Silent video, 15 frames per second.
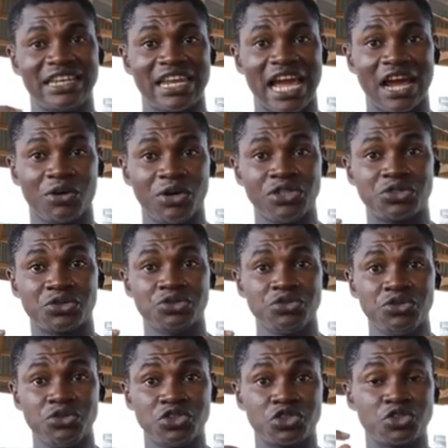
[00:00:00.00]
they are going to
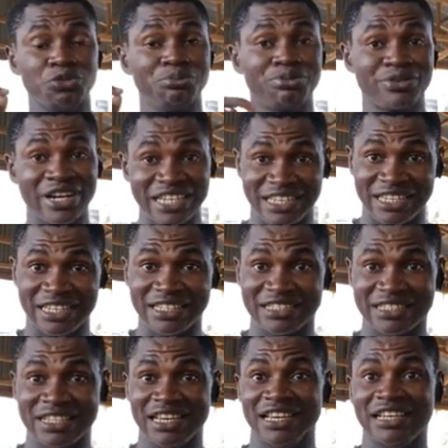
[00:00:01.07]
use to break
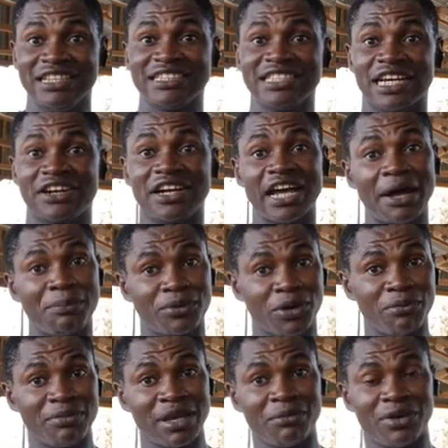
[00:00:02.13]
it is another
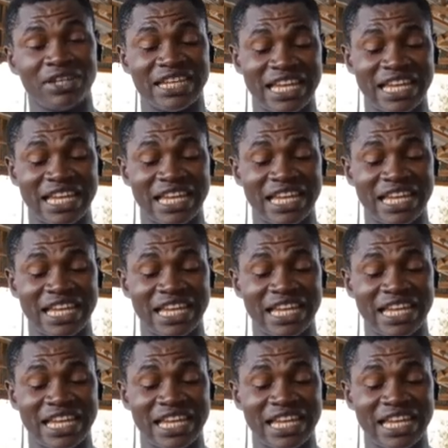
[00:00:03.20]
problem on